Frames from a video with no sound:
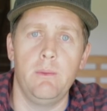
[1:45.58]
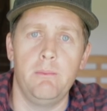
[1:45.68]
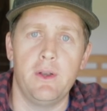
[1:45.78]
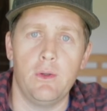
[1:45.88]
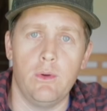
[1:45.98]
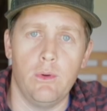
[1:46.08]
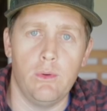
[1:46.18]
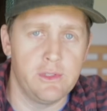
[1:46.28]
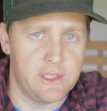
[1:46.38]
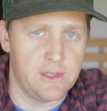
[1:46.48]
but
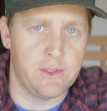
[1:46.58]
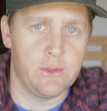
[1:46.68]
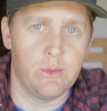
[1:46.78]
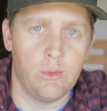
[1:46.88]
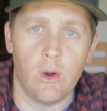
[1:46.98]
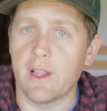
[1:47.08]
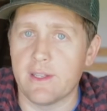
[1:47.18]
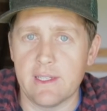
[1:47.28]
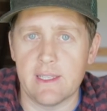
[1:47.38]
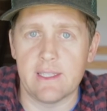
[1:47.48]
also your
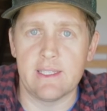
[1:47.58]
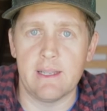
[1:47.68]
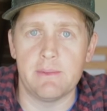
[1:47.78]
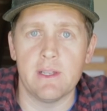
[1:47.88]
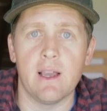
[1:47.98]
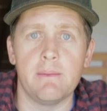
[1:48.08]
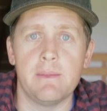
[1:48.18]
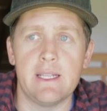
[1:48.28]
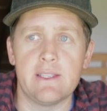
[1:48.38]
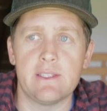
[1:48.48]
wallet at the same time.
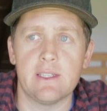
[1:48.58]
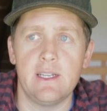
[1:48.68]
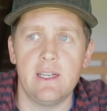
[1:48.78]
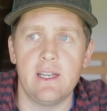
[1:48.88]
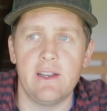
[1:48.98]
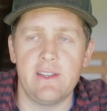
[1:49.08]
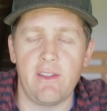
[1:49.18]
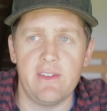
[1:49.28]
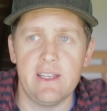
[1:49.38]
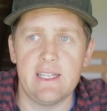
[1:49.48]
It's
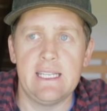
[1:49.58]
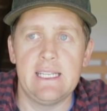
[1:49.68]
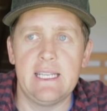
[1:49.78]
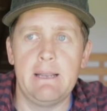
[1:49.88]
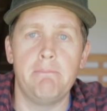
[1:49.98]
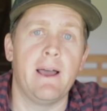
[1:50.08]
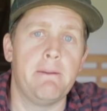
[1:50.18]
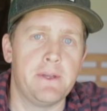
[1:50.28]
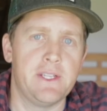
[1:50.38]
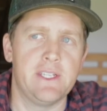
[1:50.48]
definitely, in my
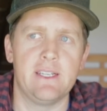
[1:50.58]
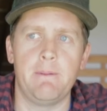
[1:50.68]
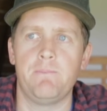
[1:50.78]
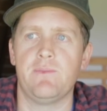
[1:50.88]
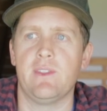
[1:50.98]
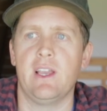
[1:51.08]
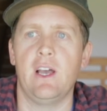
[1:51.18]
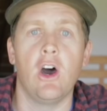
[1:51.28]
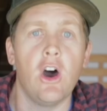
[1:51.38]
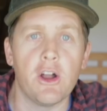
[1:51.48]
opinion,
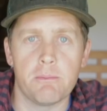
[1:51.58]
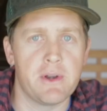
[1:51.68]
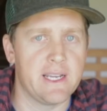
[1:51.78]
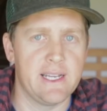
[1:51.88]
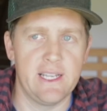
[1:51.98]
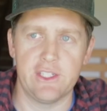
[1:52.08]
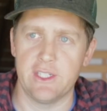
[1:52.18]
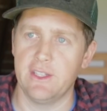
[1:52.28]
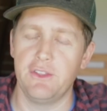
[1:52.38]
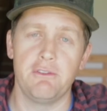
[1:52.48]
a heartbreak
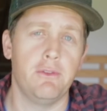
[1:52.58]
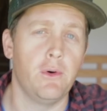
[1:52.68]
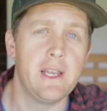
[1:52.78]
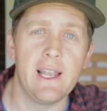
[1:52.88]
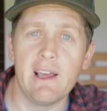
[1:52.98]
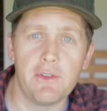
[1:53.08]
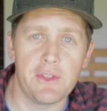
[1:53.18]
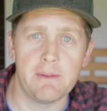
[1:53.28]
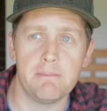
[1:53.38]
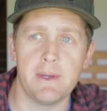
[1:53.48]
nation. You fall in love
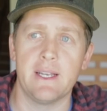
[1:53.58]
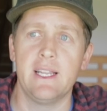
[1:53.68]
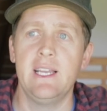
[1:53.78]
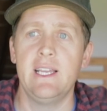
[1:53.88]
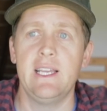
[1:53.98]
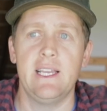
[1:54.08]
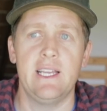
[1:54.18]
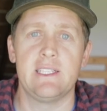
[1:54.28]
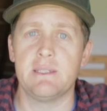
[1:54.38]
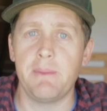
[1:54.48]
with it, but
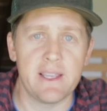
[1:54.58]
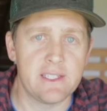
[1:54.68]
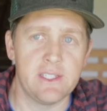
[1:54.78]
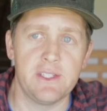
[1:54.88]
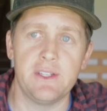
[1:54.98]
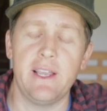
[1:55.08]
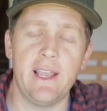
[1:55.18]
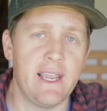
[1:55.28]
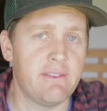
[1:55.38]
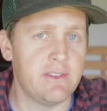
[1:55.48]
it spanks you
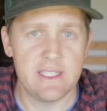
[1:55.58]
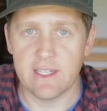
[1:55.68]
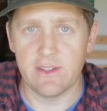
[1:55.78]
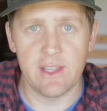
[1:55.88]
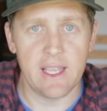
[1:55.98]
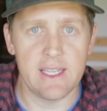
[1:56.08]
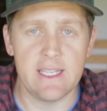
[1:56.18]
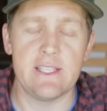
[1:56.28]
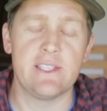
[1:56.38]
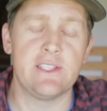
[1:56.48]
every single day
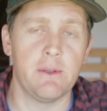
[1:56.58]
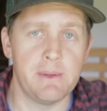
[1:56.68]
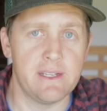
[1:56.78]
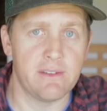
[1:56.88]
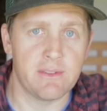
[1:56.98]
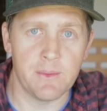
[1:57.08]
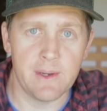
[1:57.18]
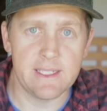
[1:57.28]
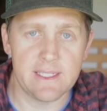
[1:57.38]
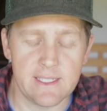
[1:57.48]
in so many different
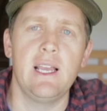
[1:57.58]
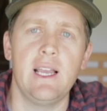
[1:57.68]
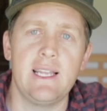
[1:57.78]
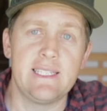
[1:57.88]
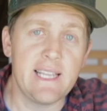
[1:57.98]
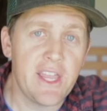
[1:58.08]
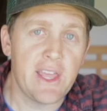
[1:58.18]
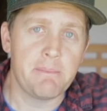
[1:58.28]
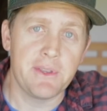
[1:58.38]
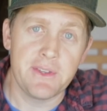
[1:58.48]
ways. I say
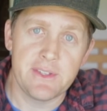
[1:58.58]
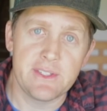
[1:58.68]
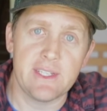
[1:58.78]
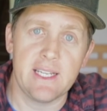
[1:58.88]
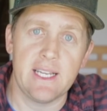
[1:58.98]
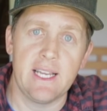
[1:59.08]
that because